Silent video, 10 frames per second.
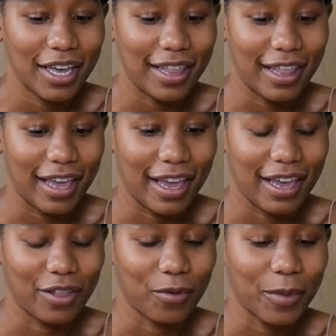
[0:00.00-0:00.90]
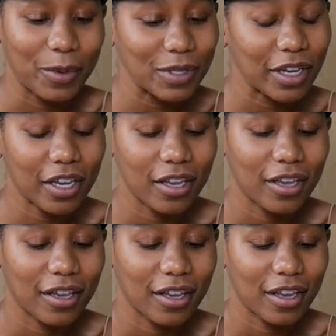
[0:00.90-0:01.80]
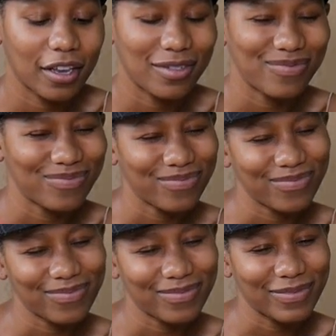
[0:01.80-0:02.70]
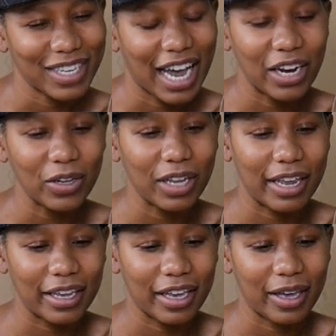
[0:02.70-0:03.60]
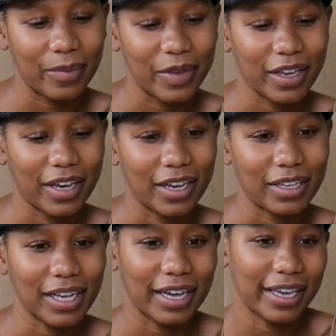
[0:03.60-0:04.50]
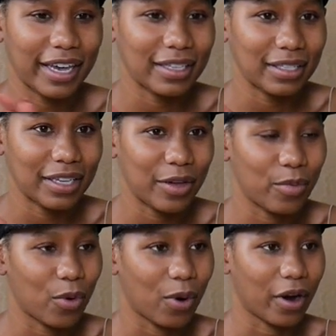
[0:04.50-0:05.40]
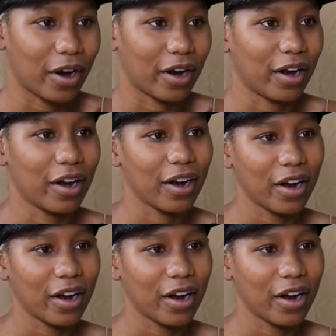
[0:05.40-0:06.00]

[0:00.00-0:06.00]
They the woman was like, mm, I don't like it because I can't see more